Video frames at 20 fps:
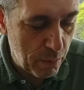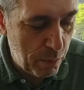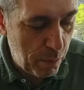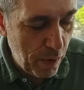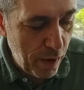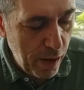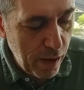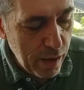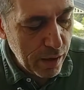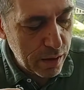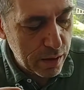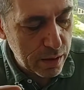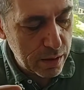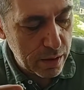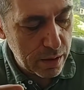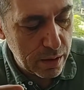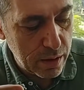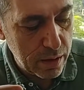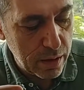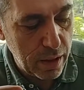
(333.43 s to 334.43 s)
part
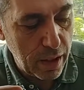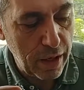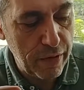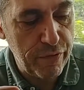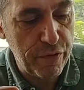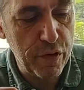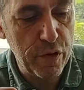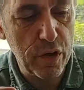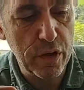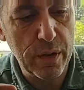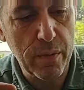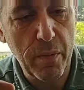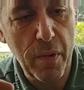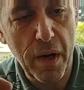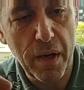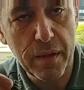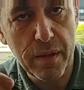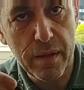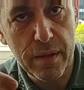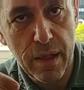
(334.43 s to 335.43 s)
if you know the
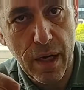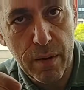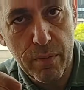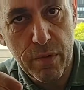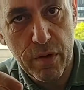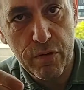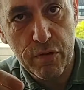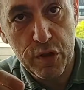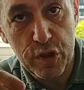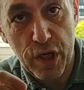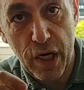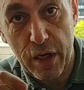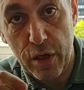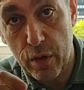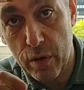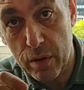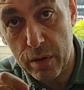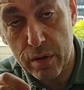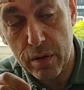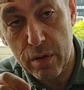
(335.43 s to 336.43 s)
model number, which I
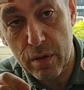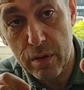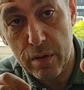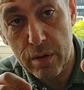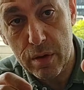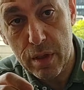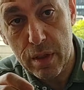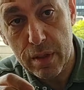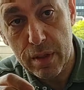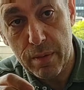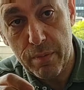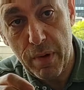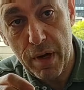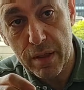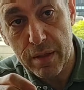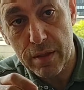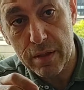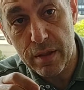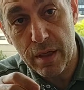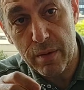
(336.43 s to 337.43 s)
don't know the
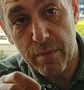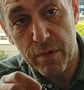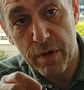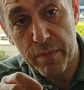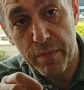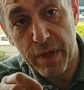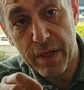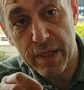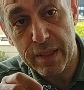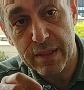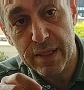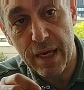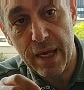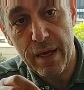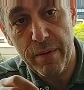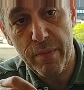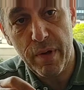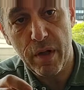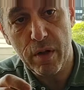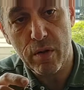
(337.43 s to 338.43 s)
model number because I
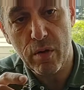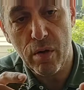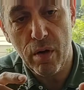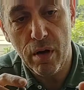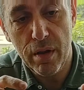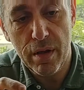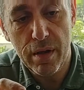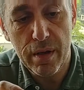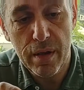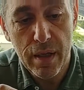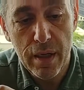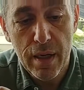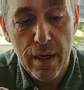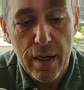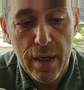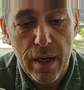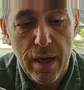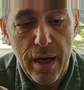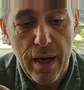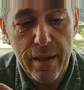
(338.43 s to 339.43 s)
emailed Kohler
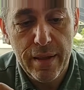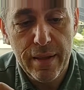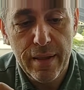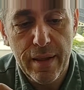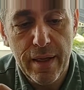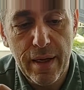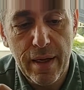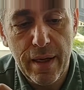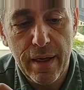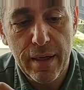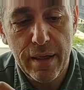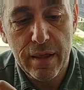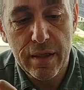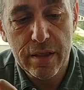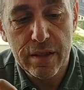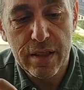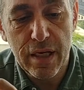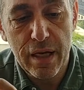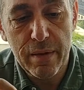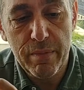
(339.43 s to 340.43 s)
and they
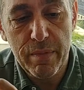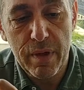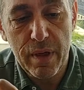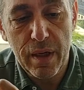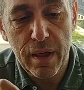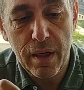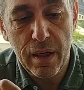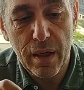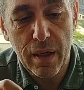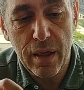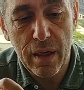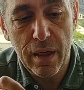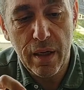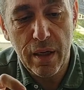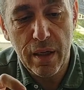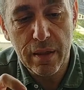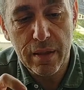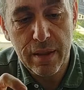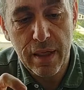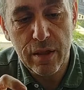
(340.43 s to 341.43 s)
sent me,
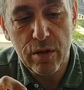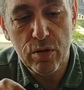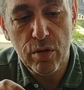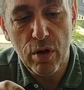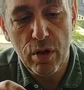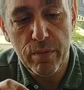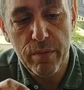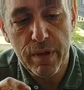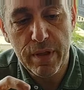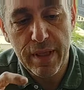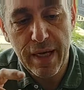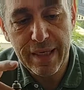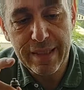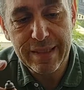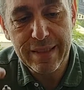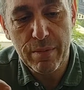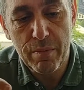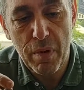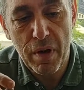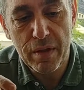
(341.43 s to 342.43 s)
they told me
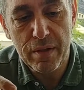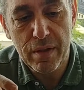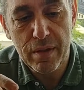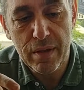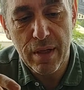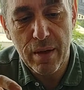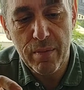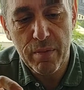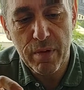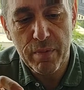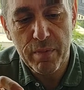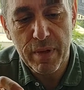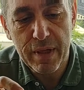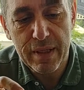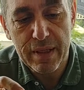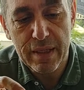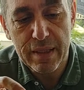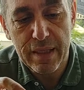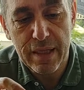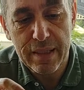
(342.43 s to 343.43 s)
that's the model number,
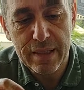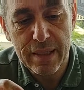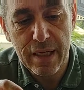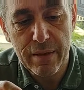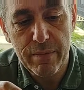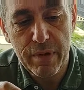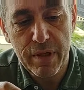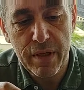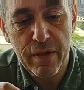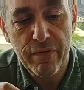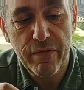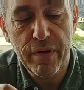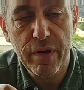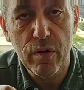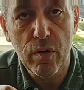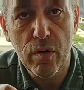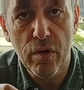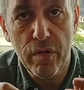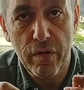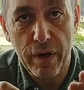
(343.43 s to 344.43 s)
but they sent me
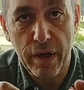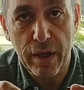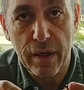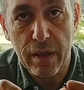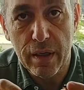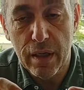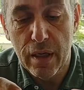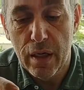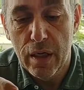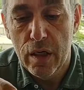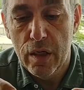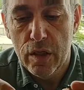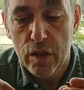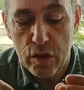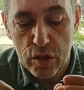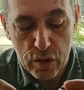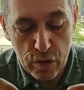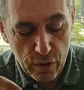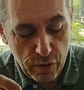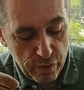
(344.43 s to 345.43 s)
different O-ring.
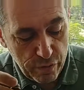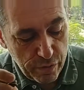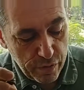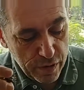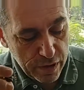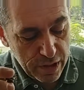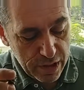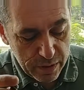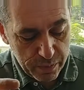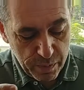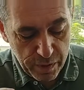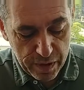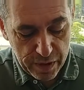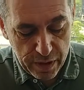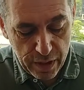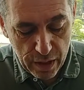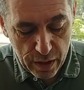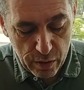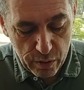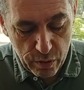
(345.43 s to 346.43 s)
So for this
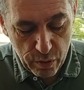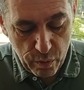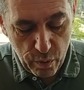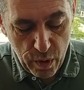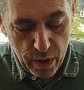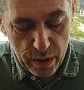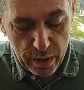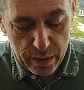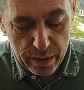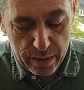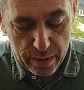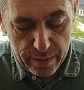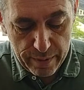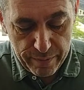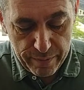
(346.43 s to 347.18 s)
particular one,